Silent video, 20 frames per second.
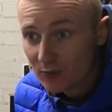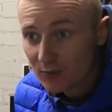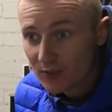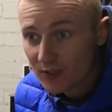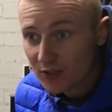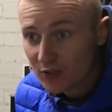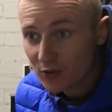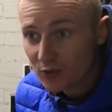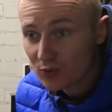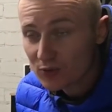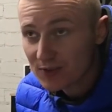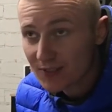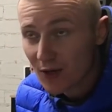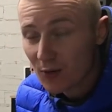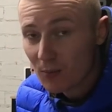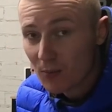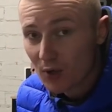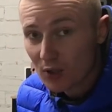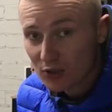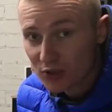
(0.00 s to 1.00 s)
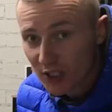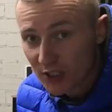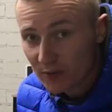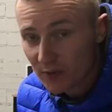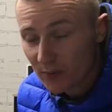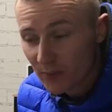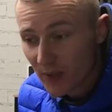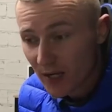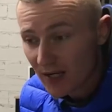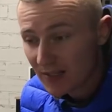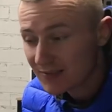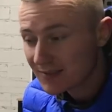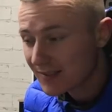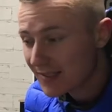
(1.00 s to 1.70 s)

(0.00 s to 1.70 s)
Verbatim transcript: they do sell more genuine parts.